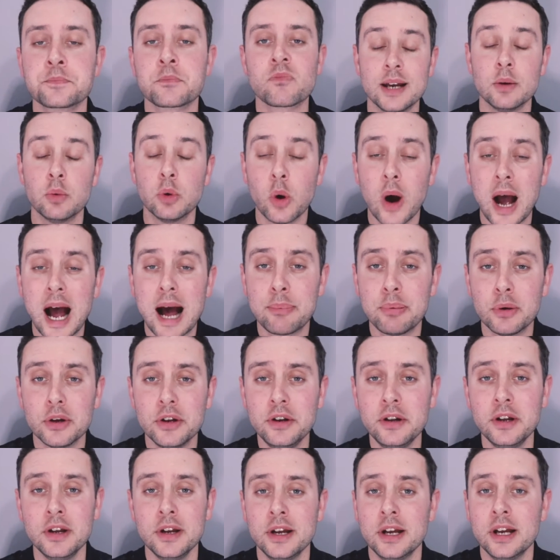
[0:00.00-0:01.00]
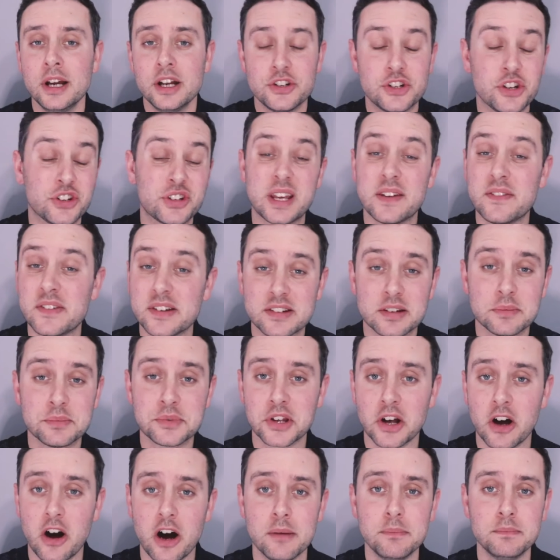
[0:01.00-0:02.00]
It will happen. Just give it some
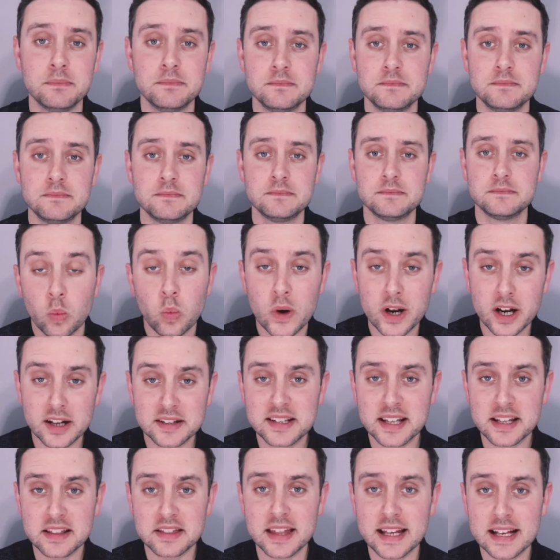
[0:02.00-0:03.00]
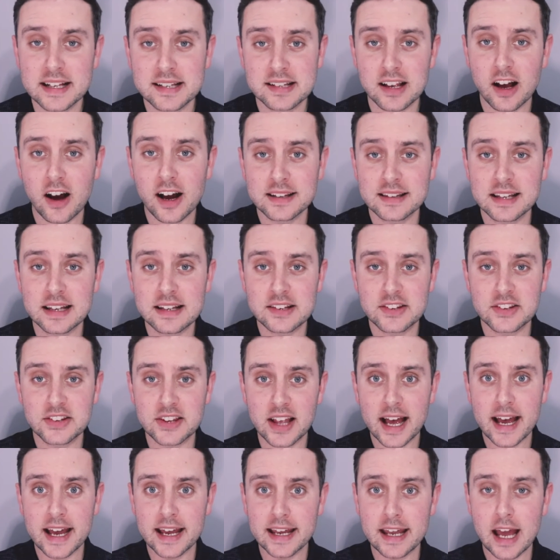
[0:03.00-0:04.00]
time. When I did this, I did
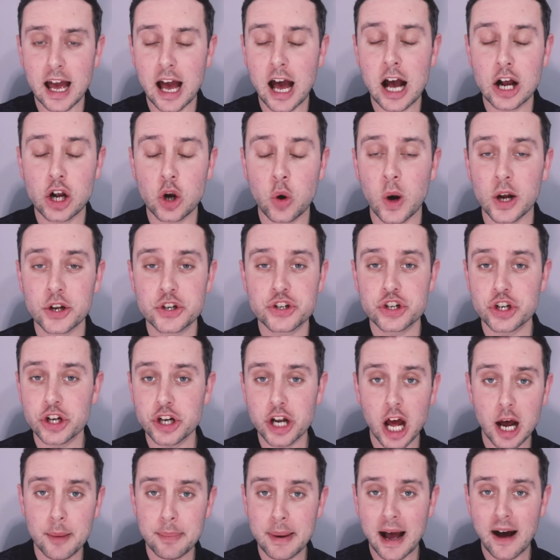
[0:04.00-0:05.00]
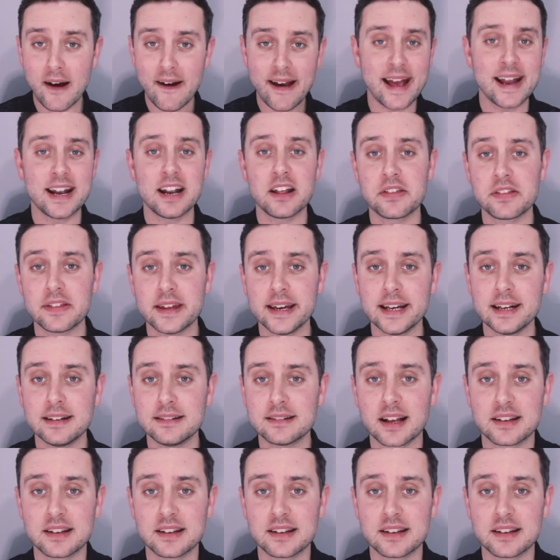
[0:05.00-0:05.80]
say a question about anything.